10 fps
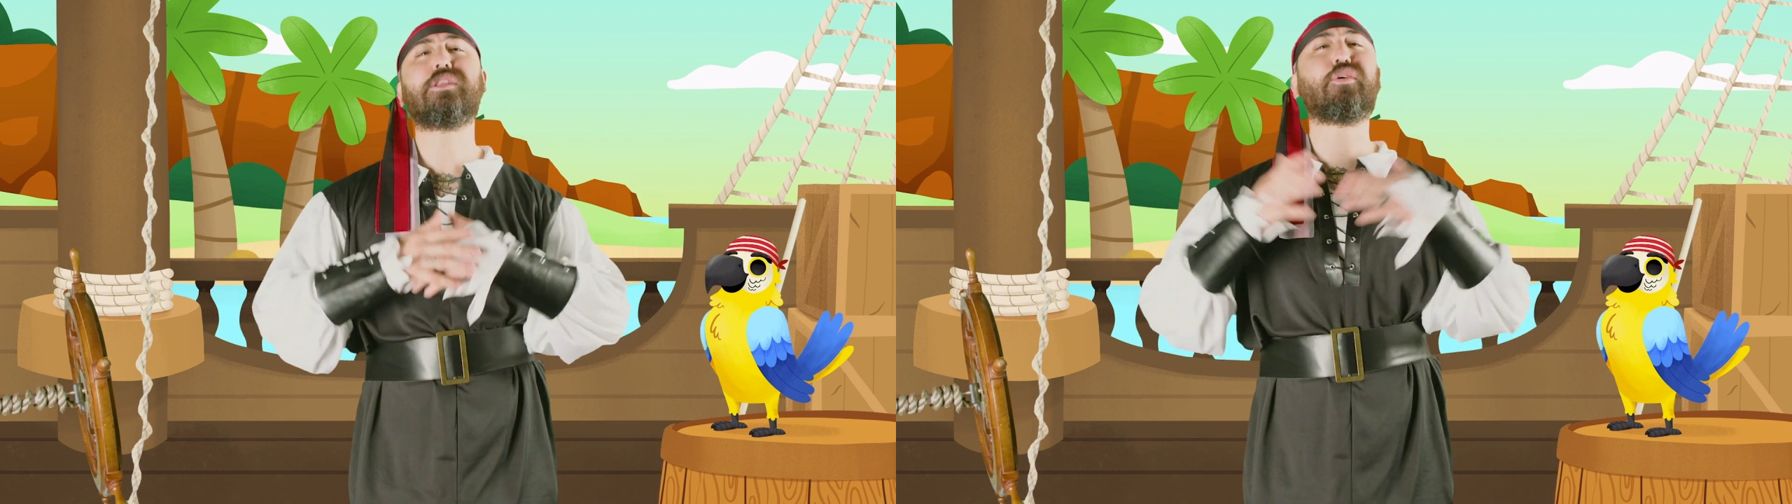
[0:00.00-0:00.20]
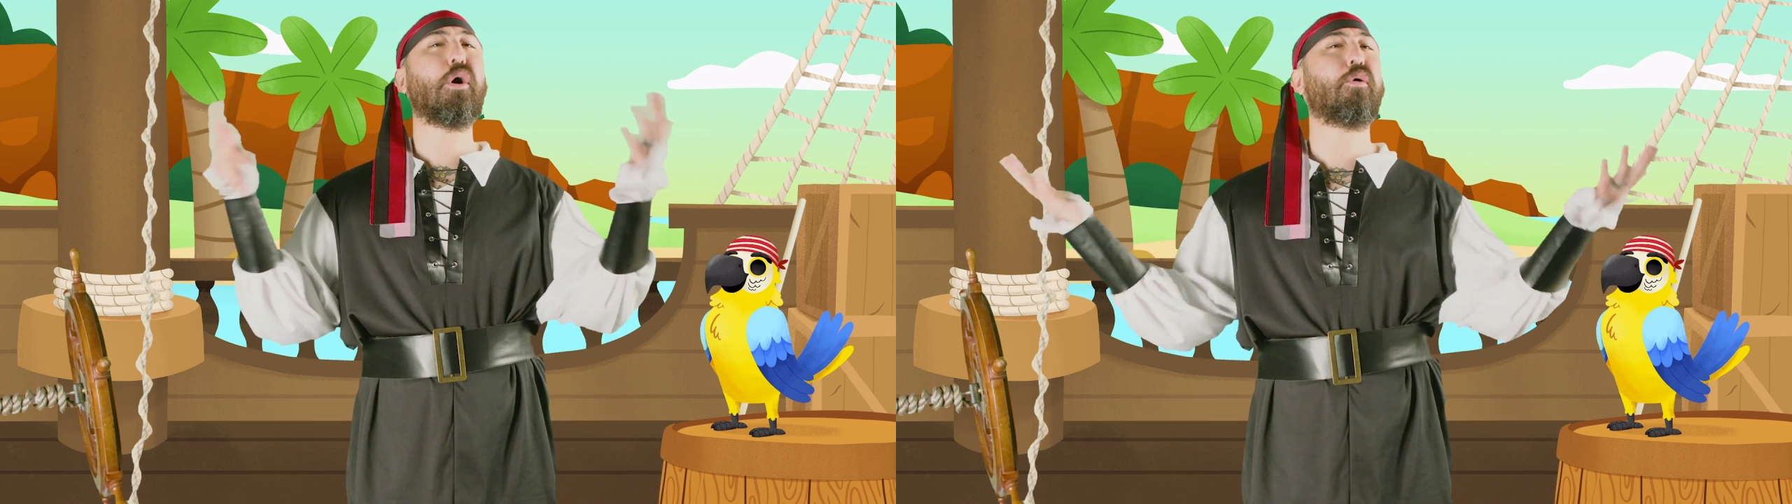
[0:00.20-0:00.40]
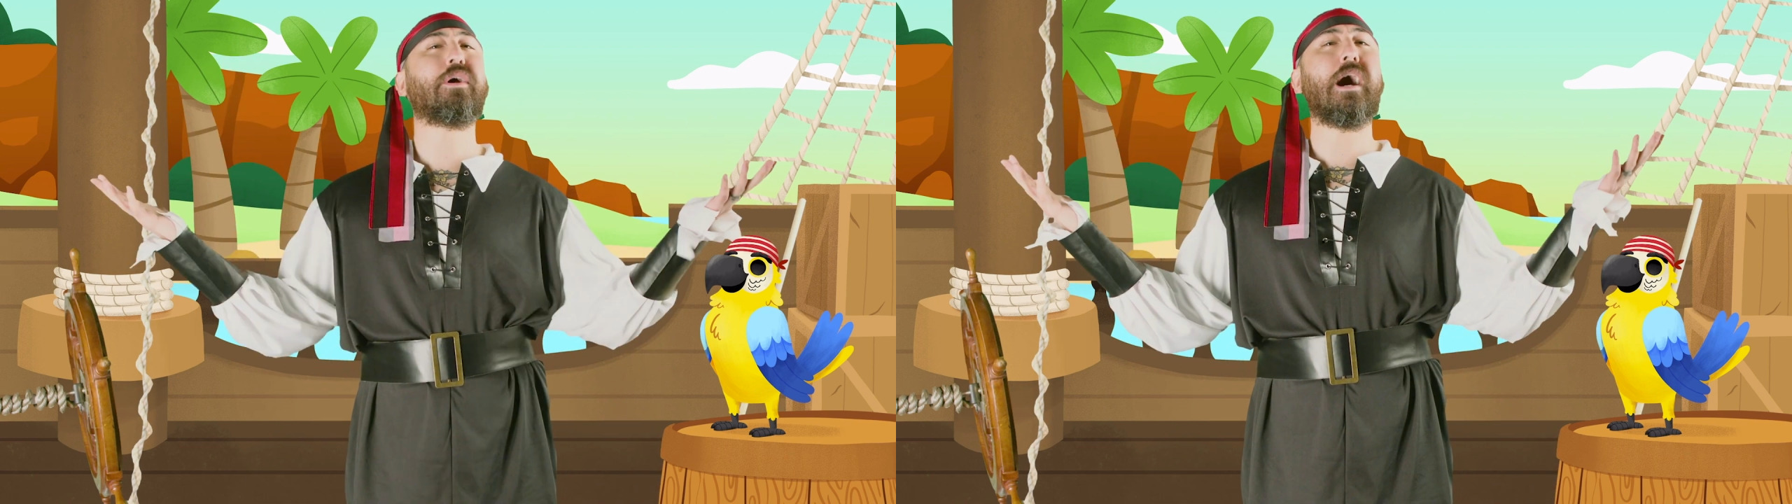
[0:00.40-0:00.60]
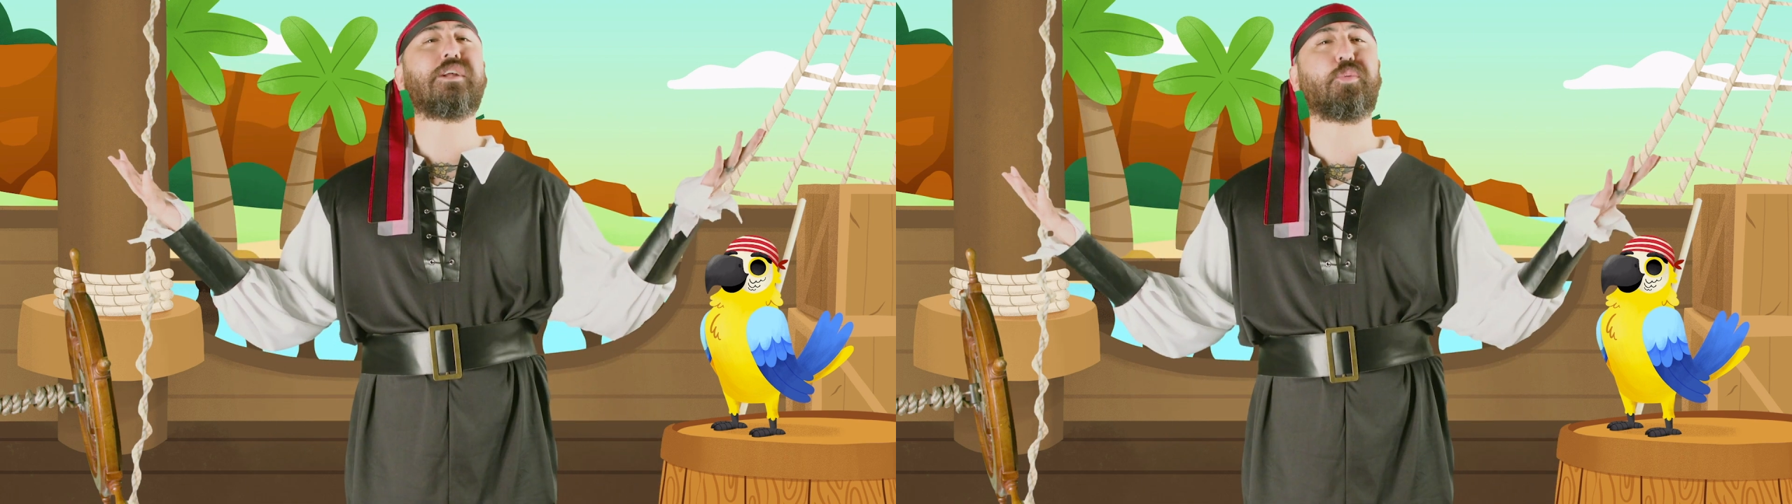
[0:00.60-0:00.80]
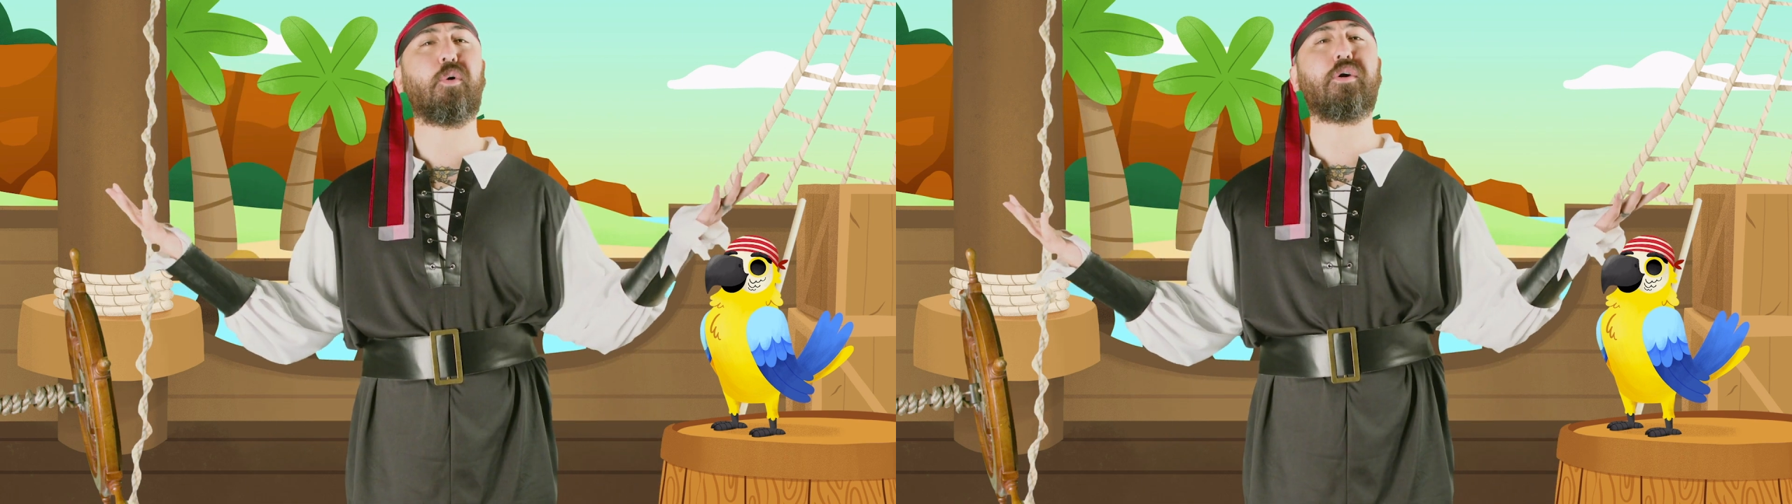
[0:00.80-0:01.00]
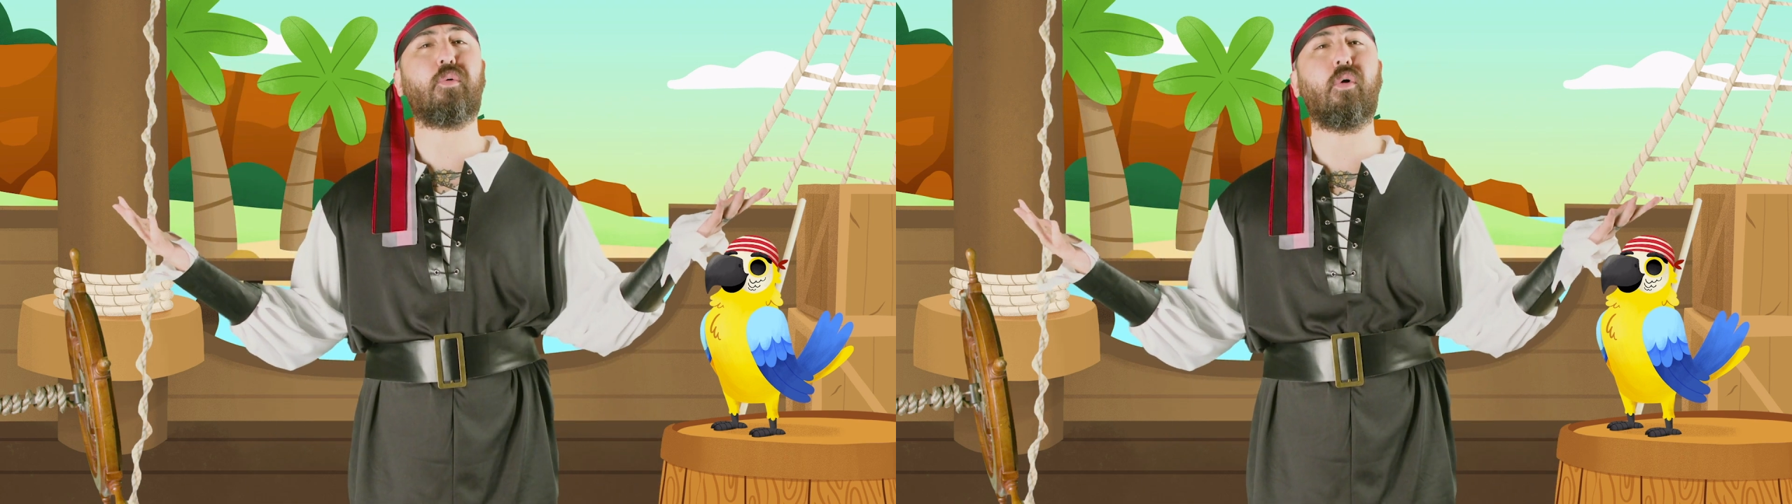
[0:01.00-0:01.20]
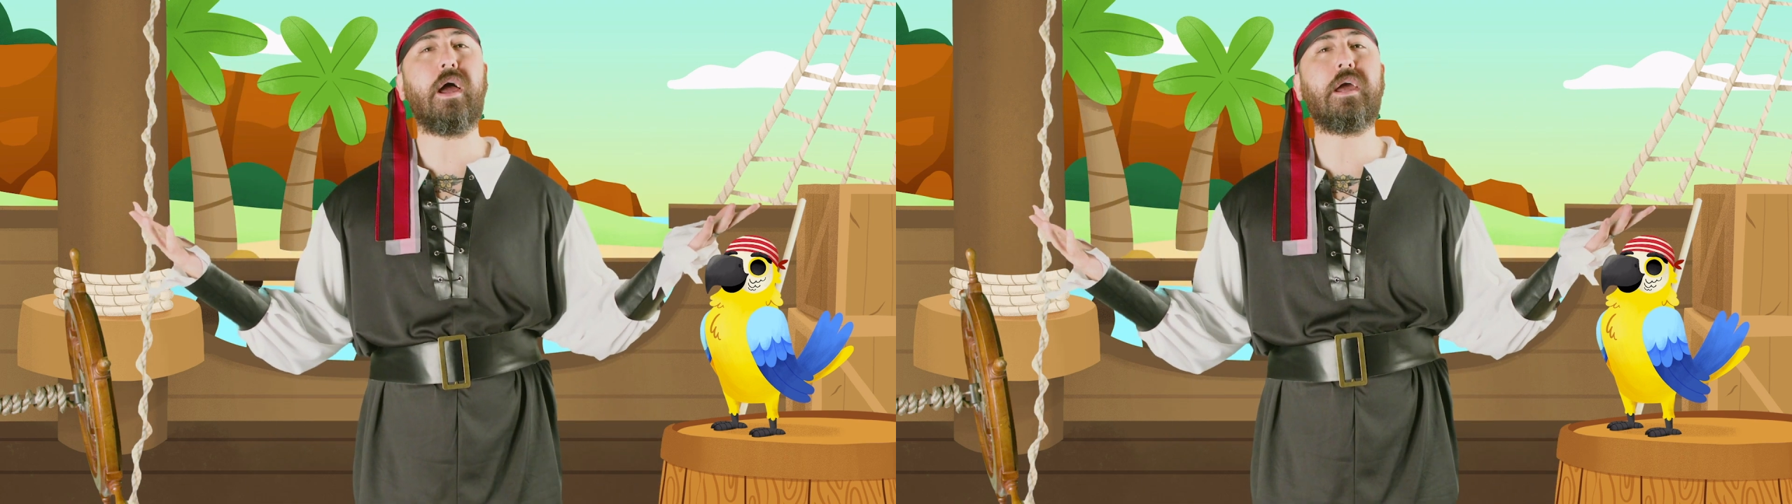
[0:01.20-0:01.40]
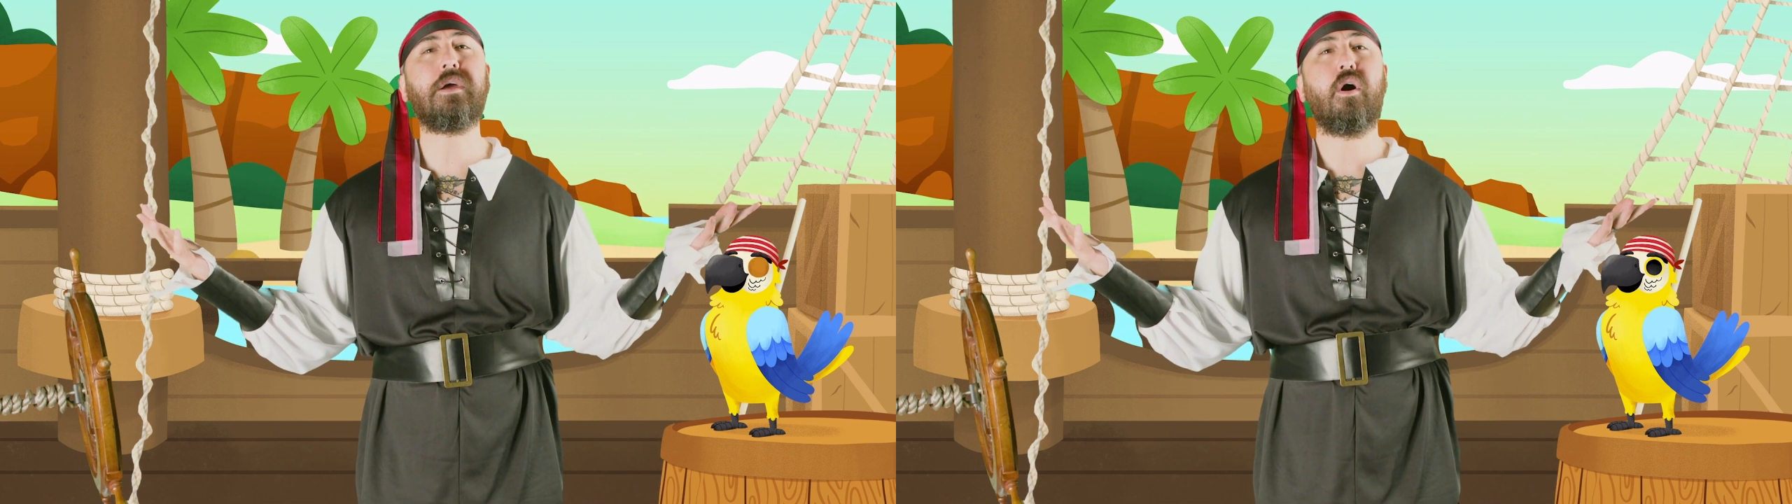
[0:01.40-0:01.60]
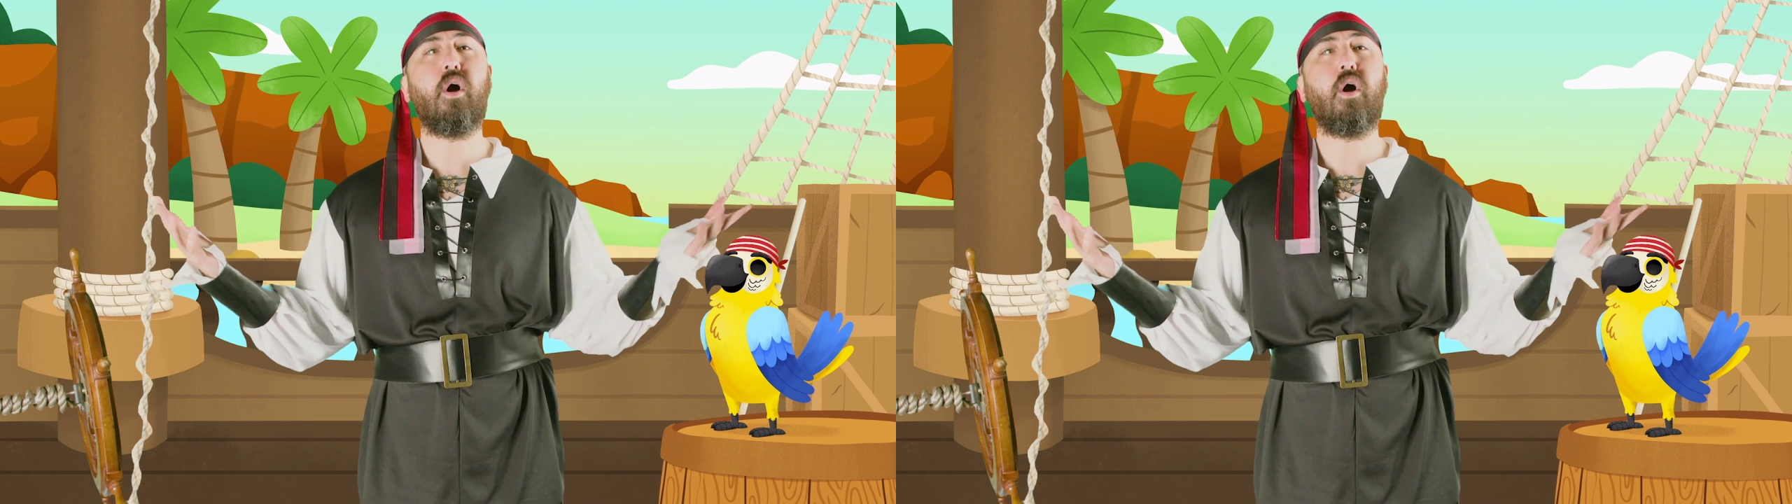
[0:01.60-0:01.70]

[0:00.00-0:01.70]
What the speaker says: throw God's word away?